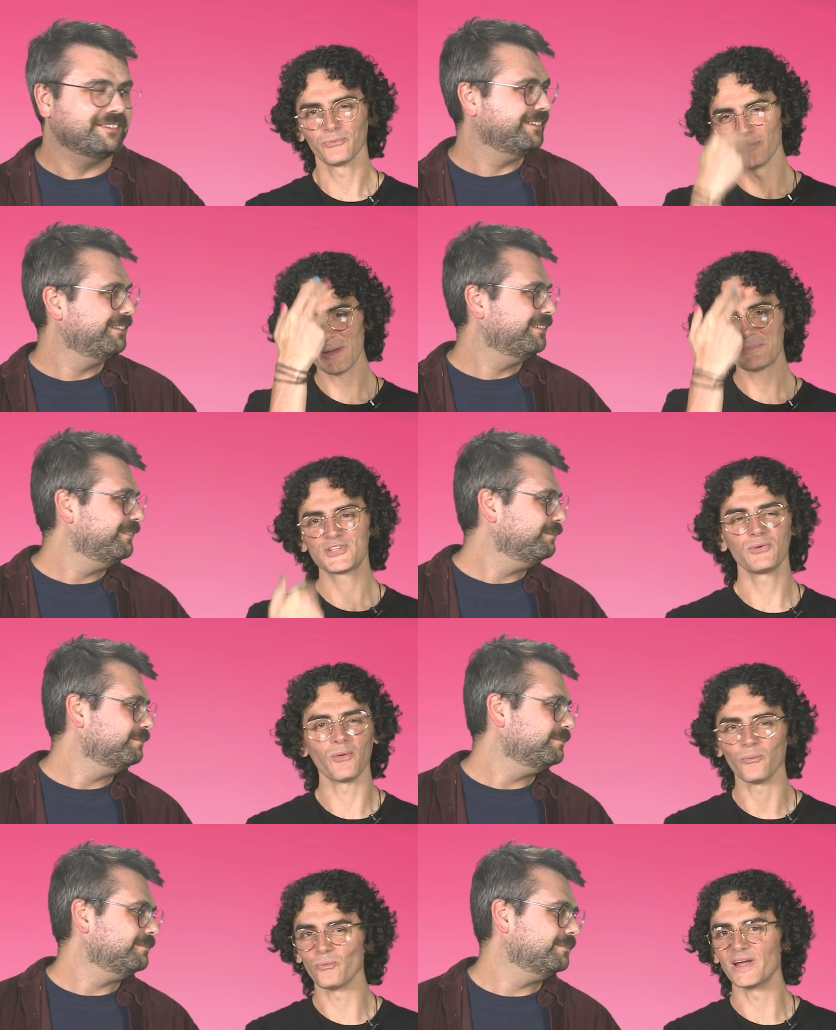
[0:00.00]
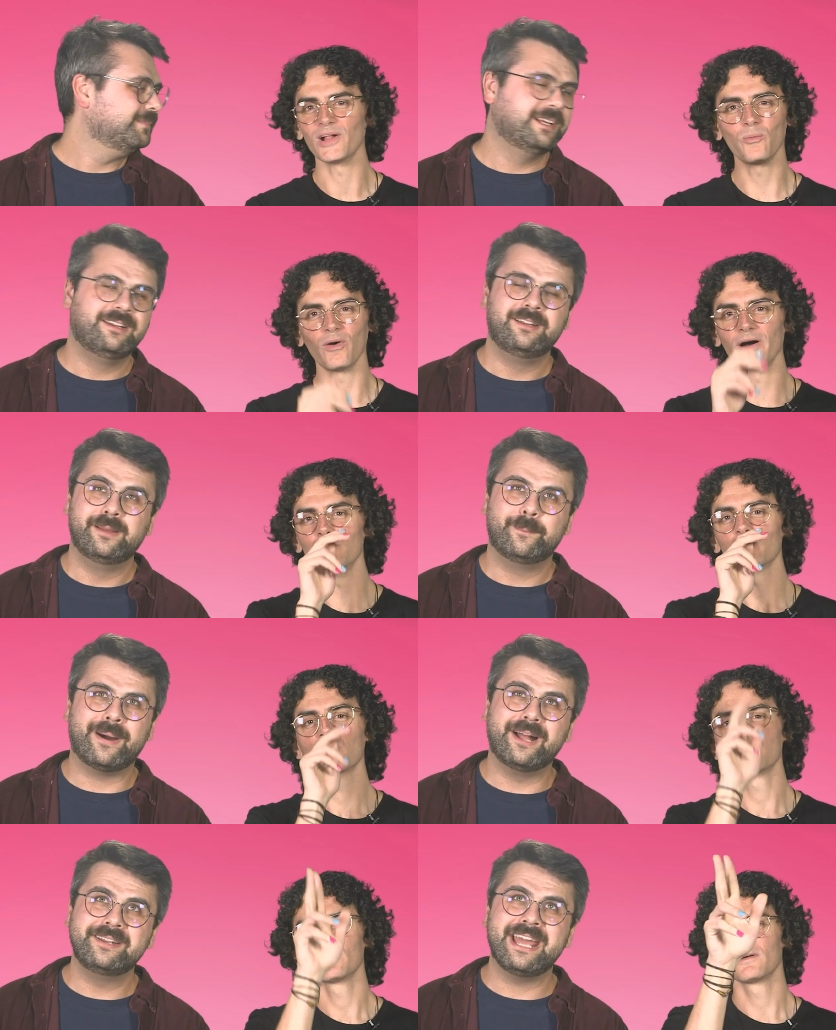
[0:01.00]
Speaker 1: Rip to a real one.
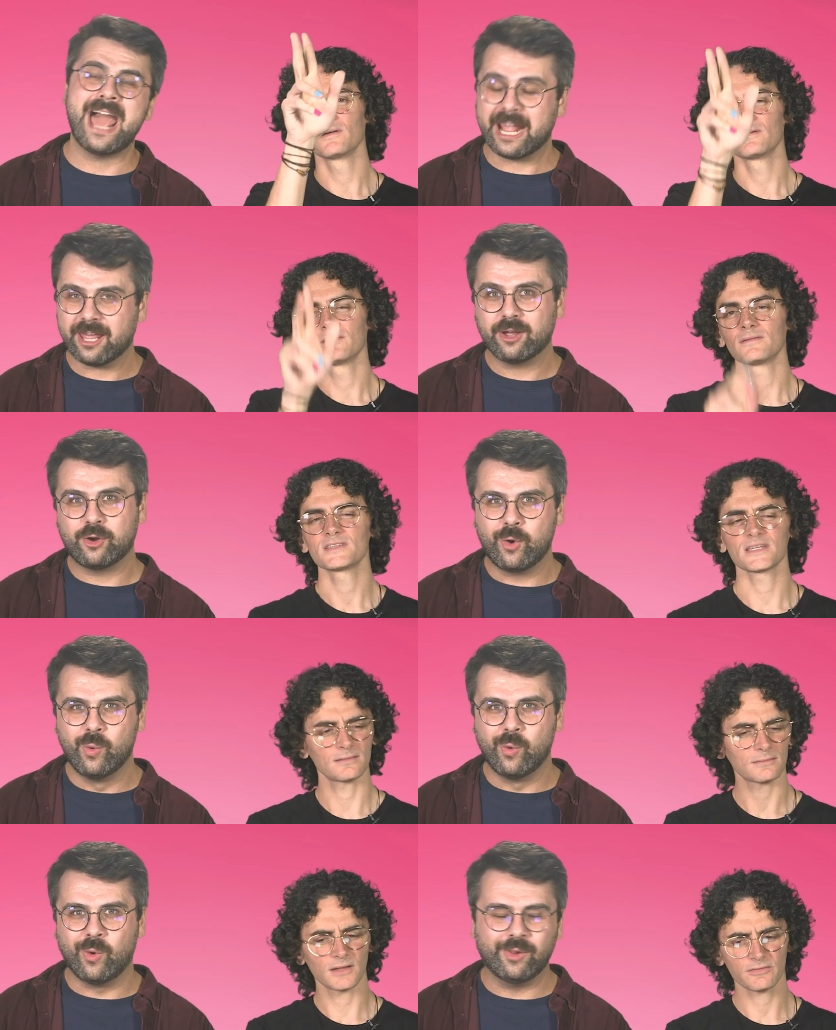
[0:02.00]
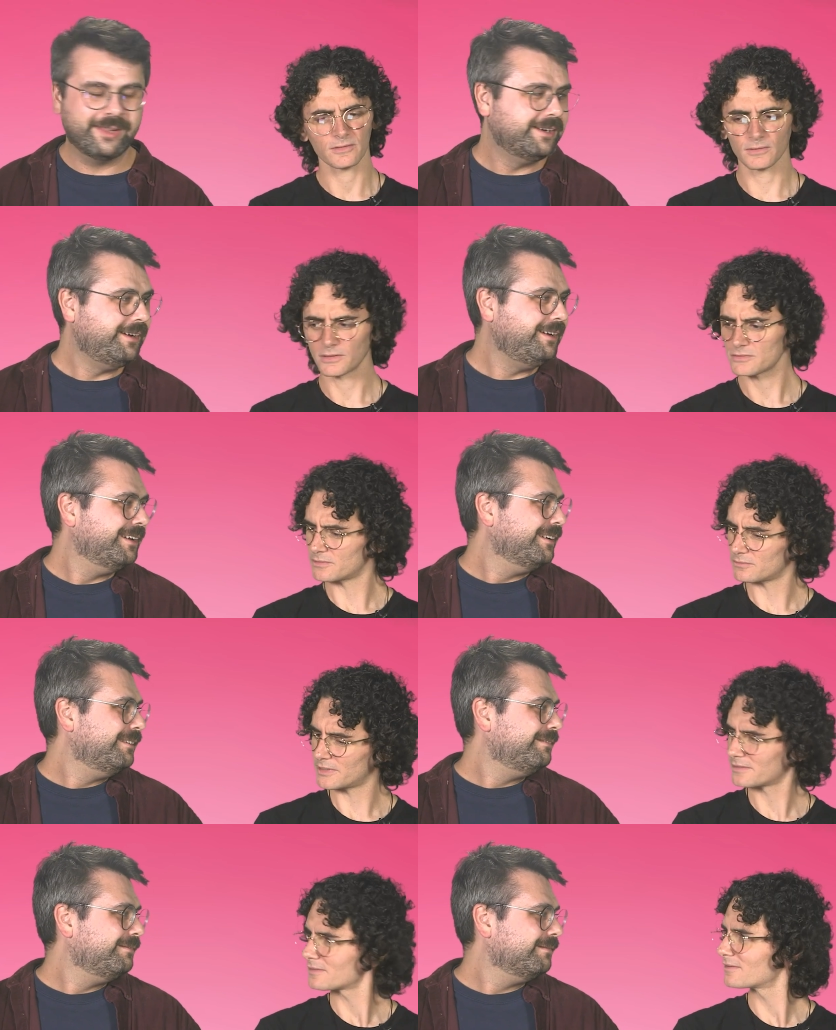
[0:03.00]
Pontiac, cool.
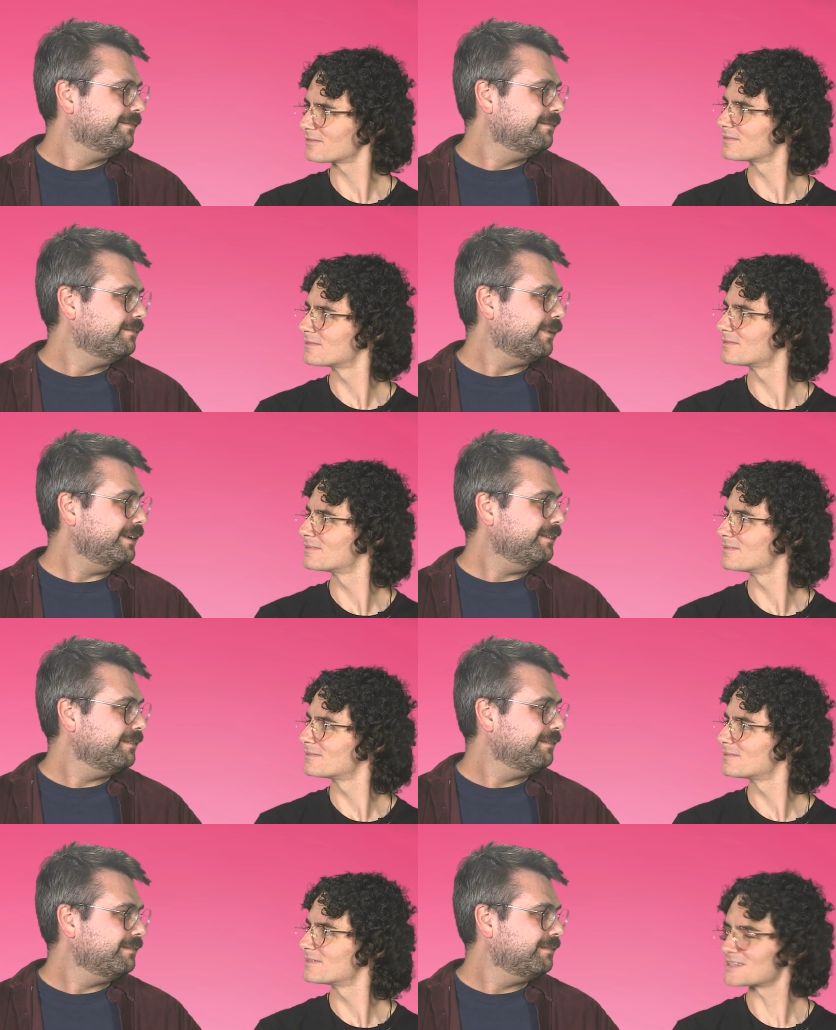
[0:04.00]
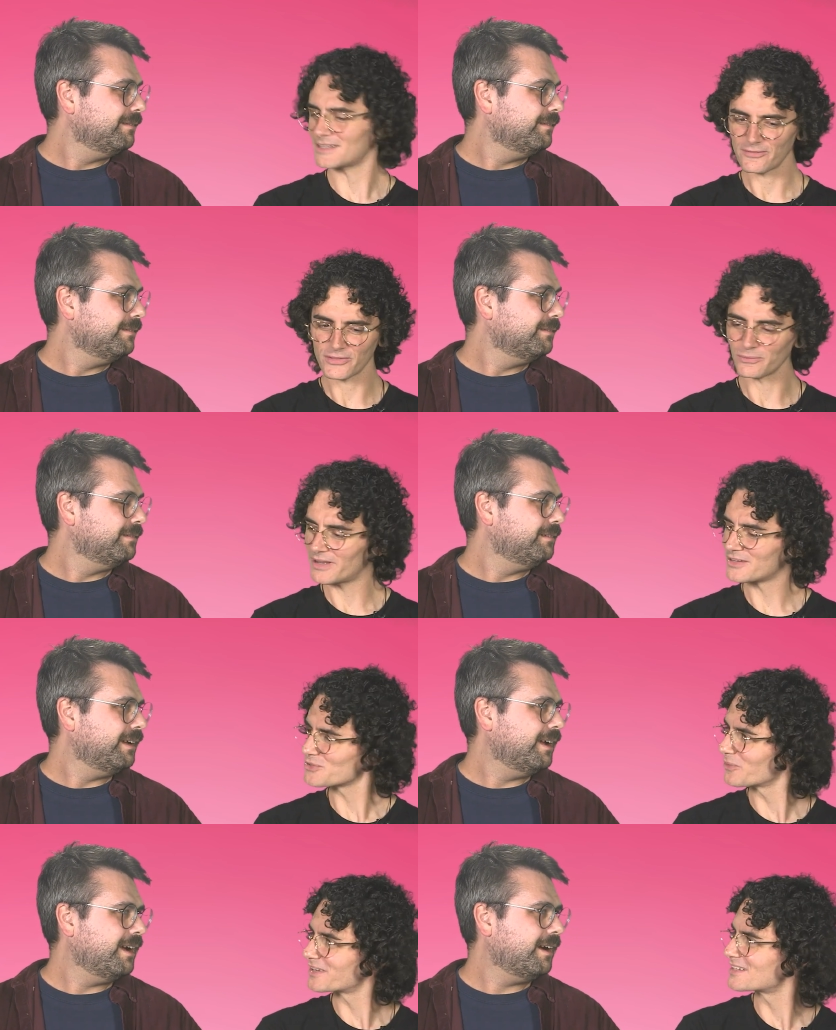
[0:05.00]
What? Is it left and right? Is it
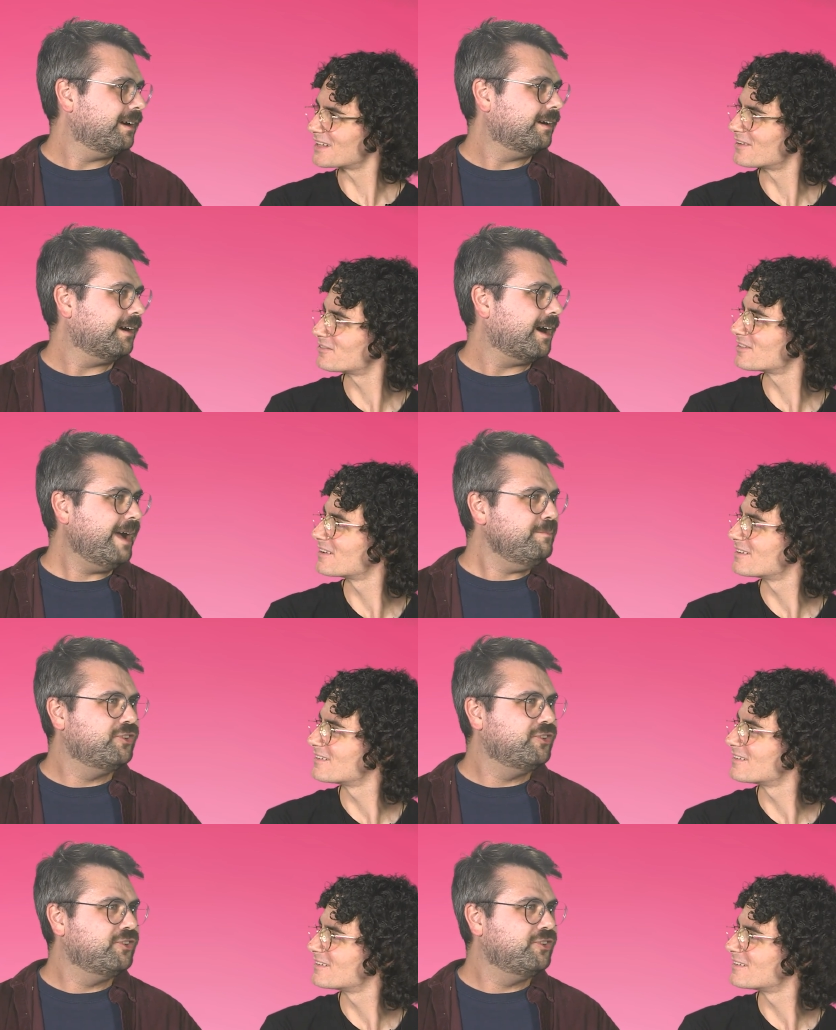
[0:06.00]
right to left? I'm